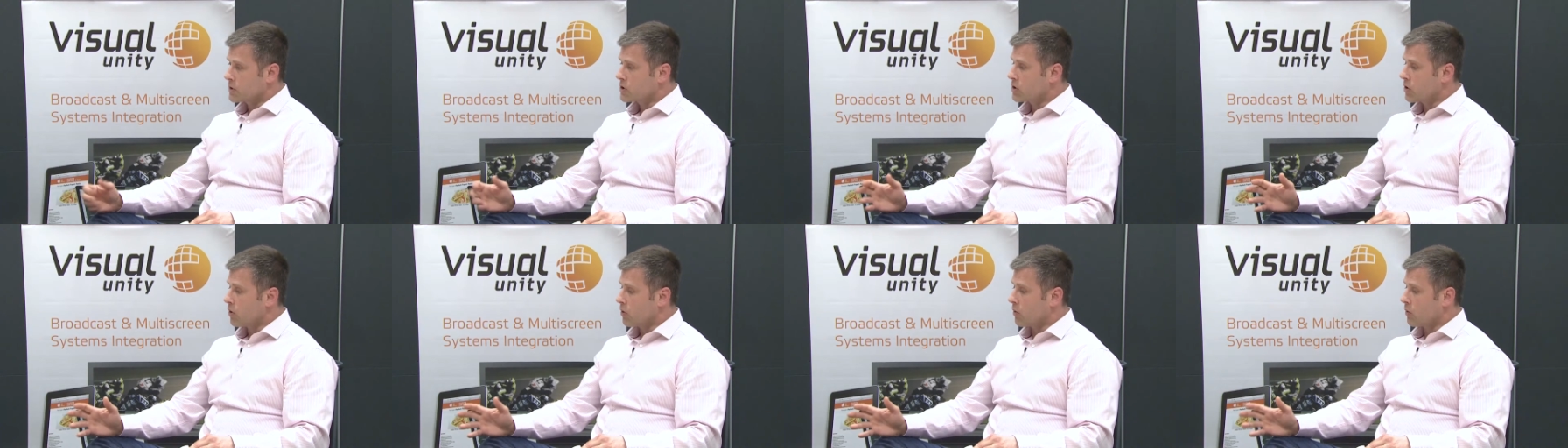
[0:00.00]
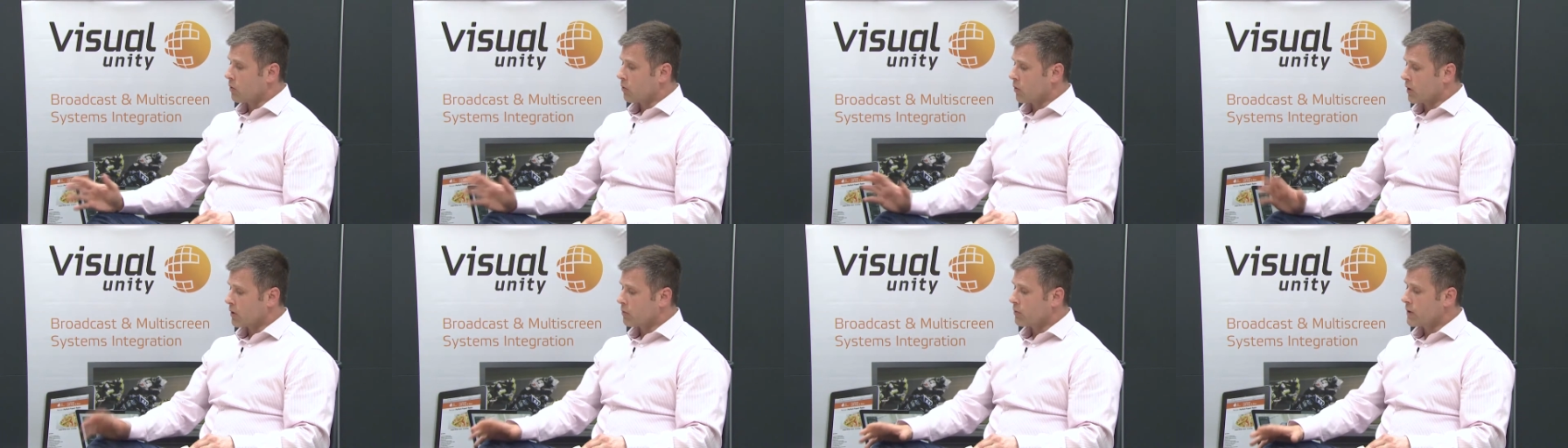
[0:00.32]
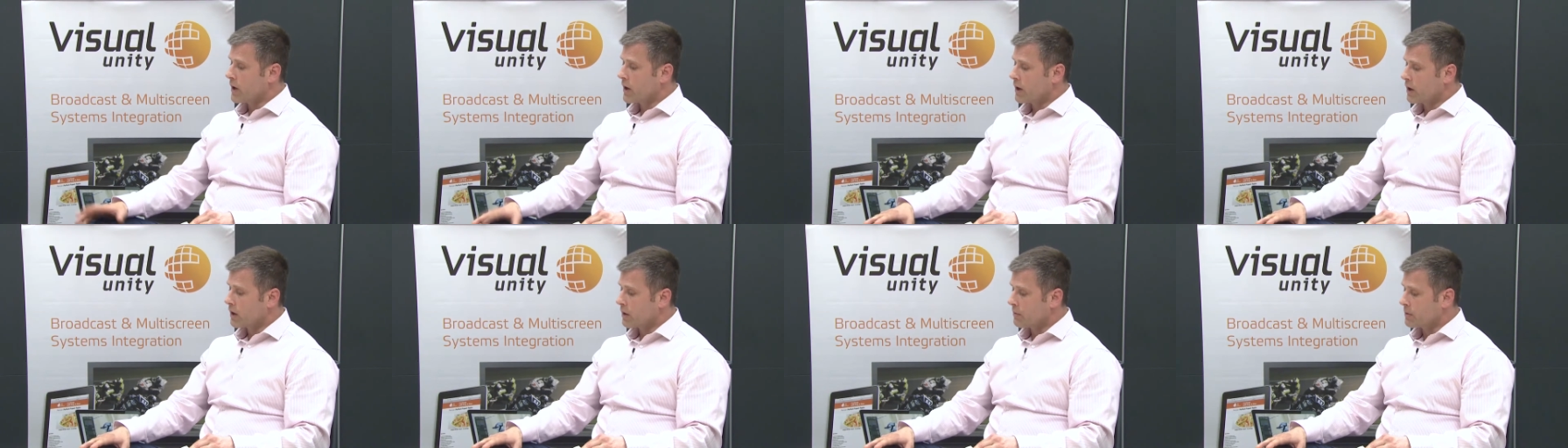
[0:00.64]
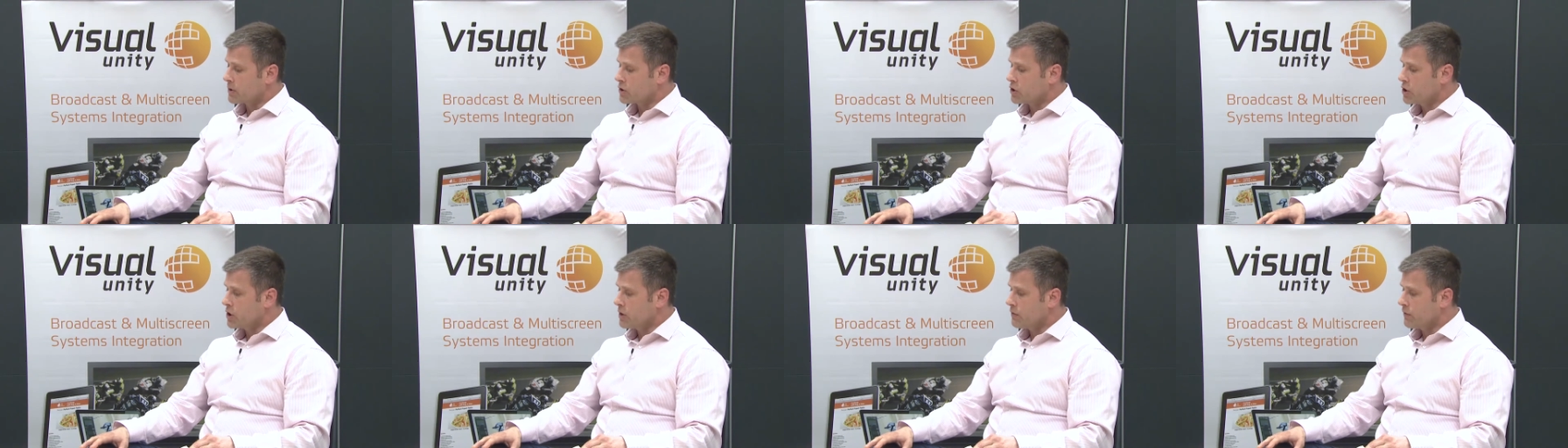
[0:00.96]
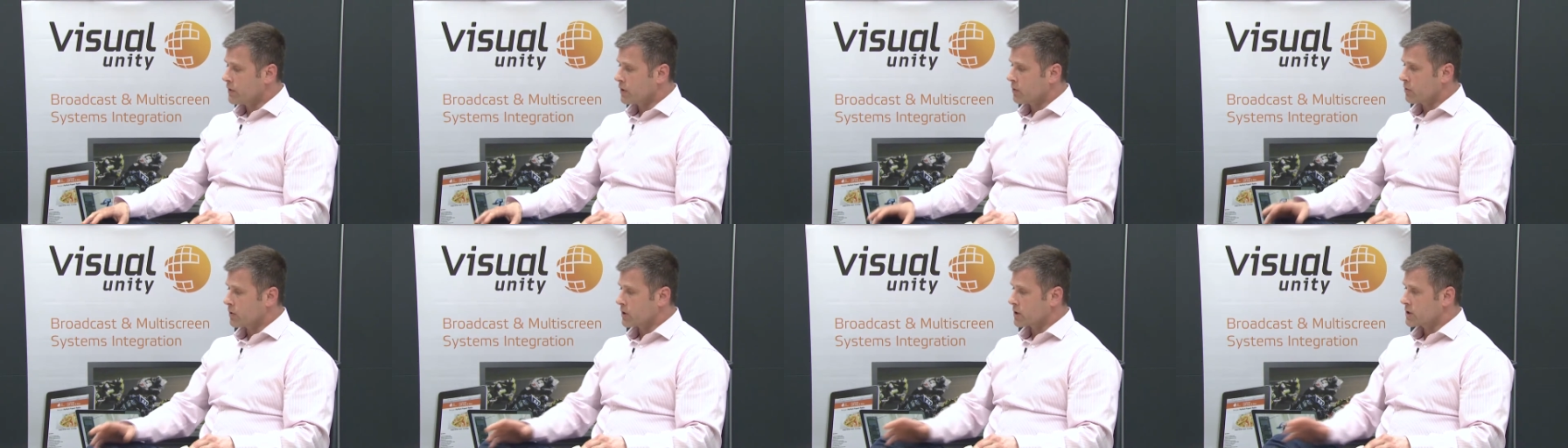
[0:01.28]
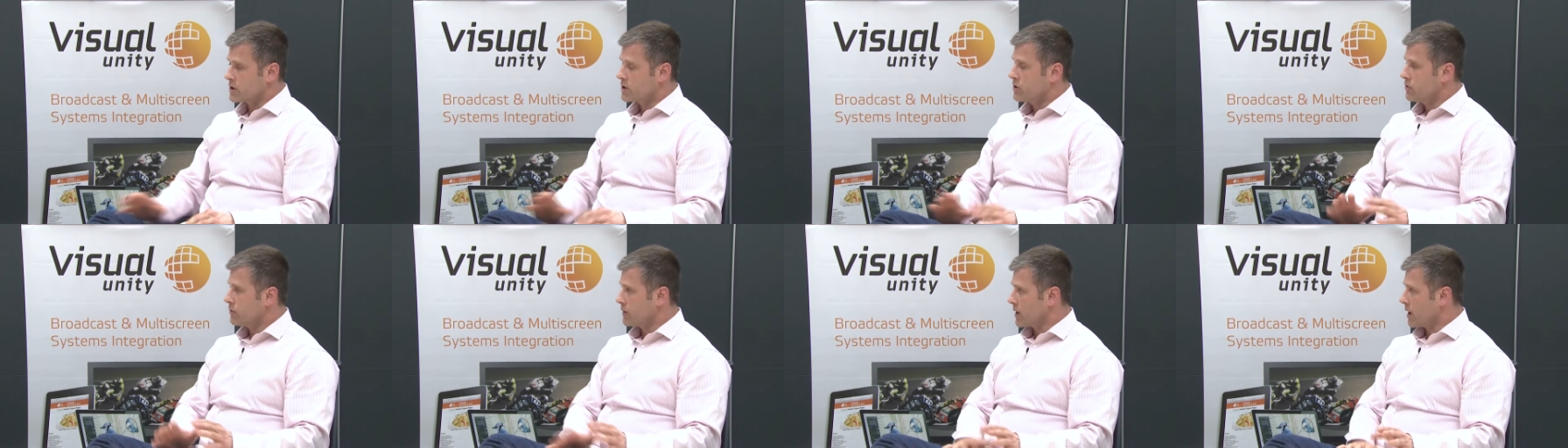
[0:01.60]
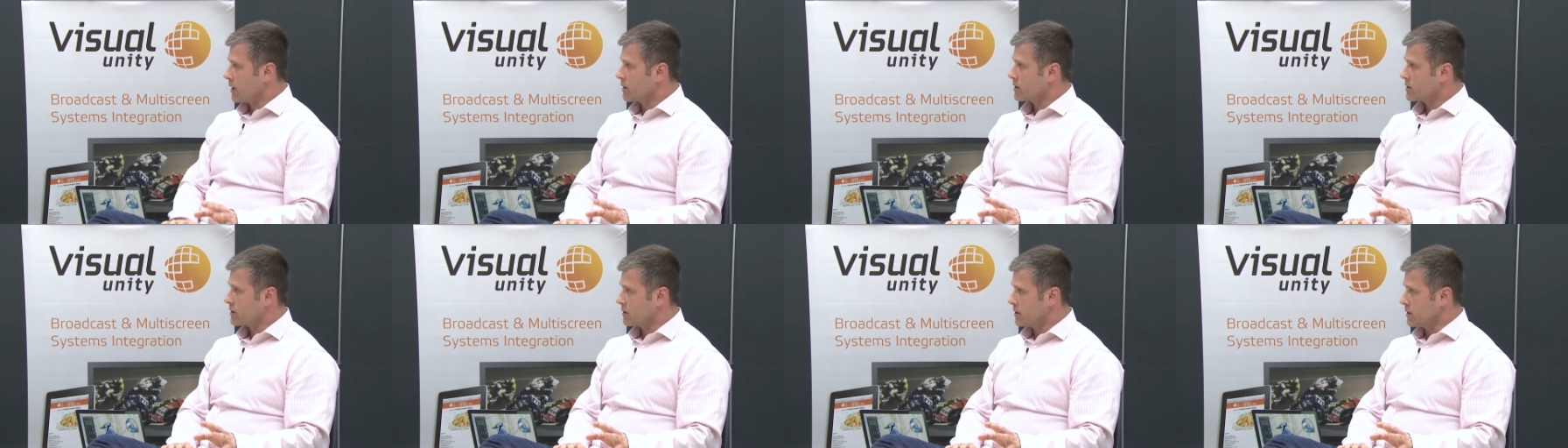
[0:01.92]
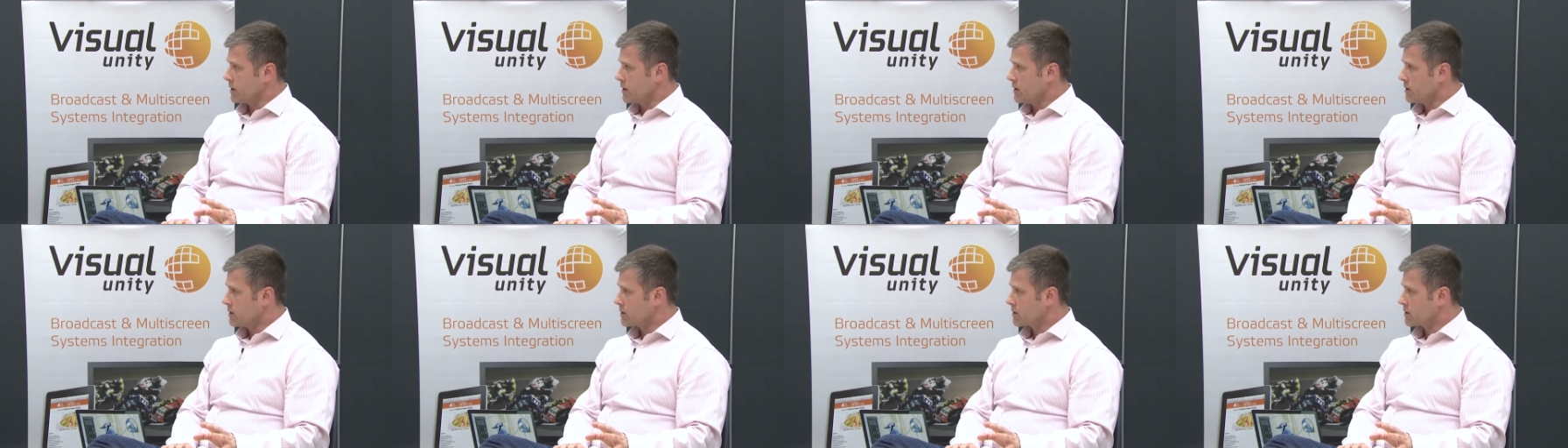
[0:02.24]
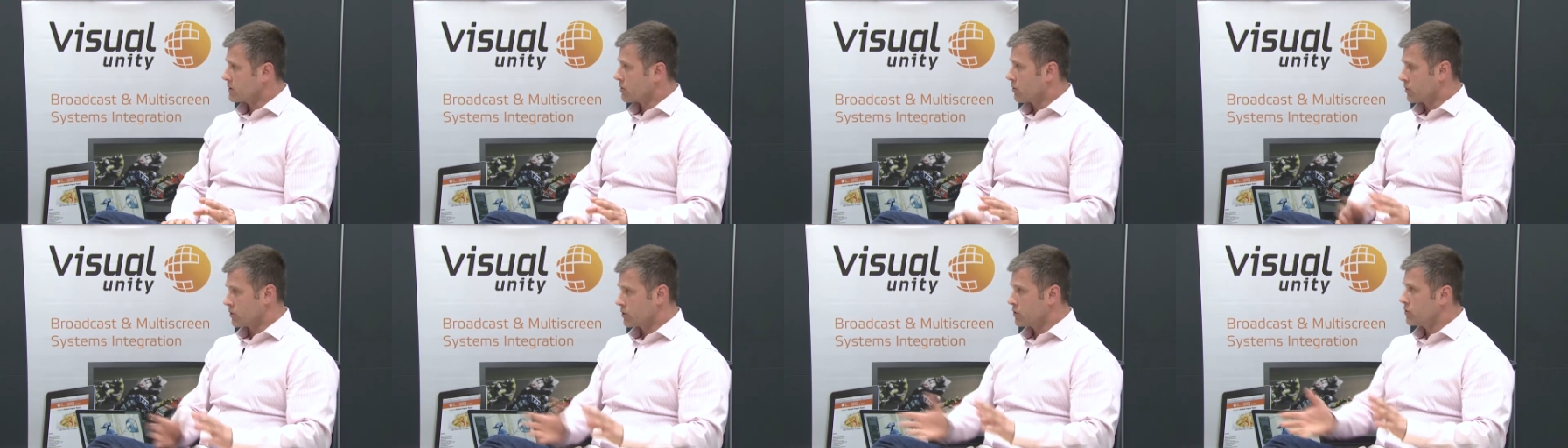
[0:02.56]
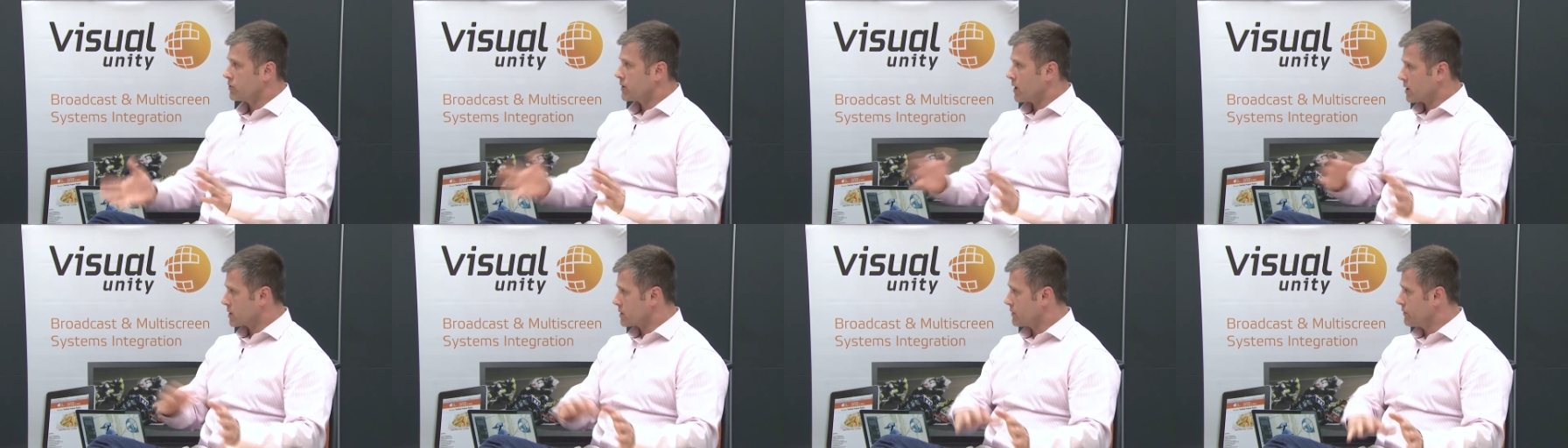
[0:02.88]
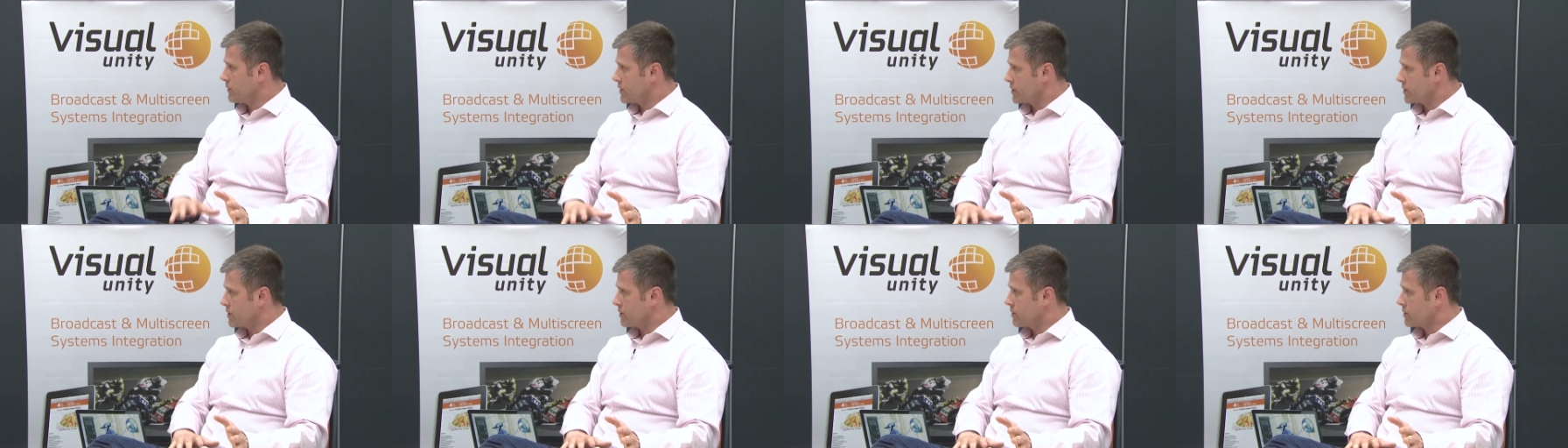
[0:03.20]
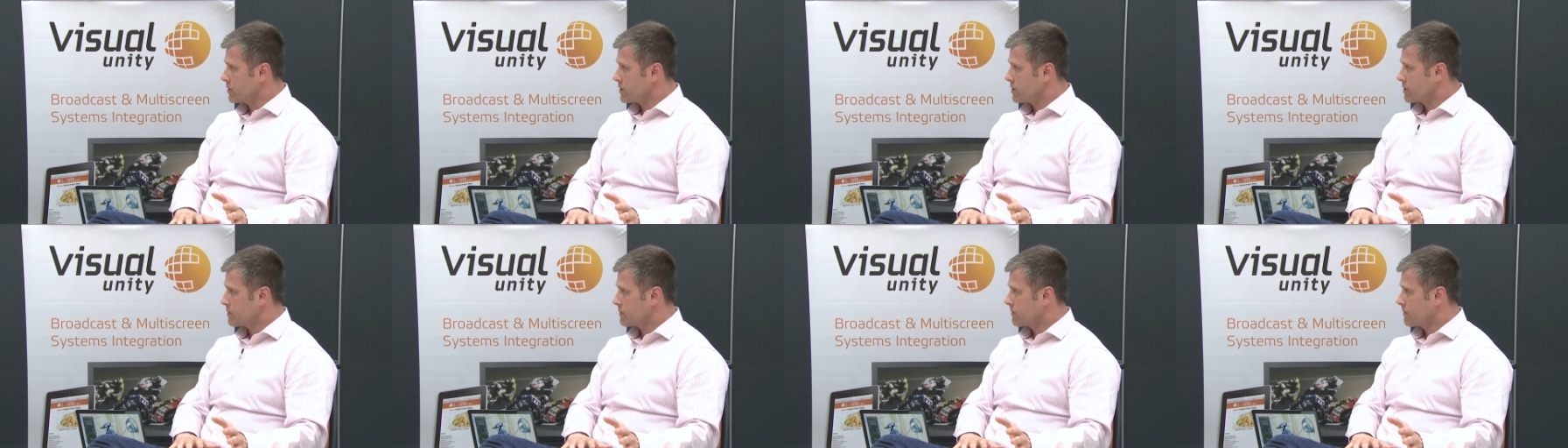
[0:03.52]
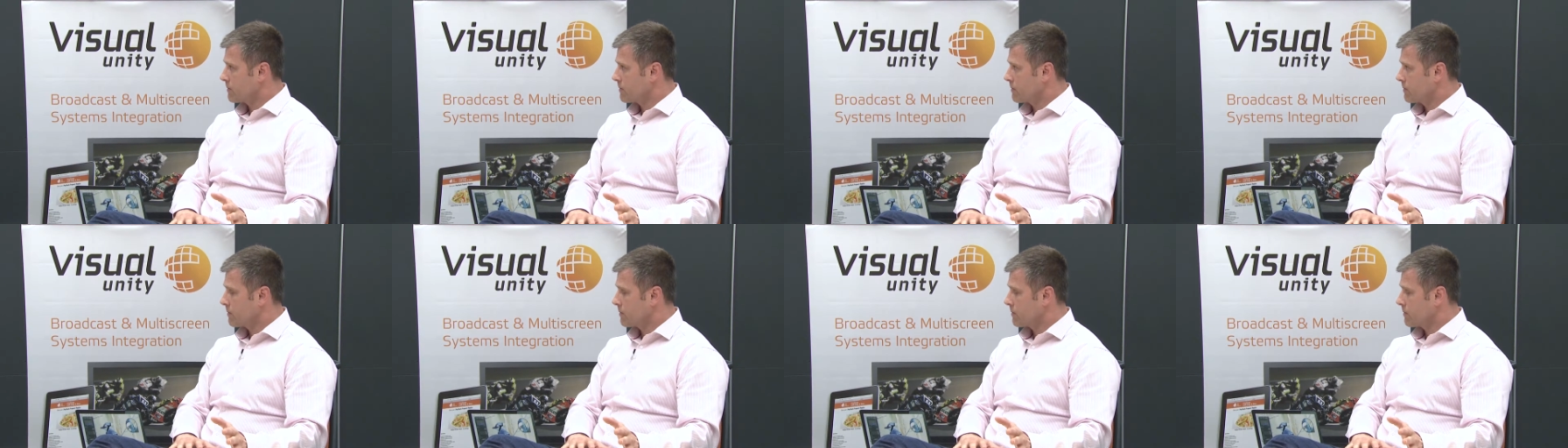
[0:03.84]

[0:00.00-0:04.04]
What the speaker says: So what we ended up achieving was 2,000 leads, or 2,000 visitors,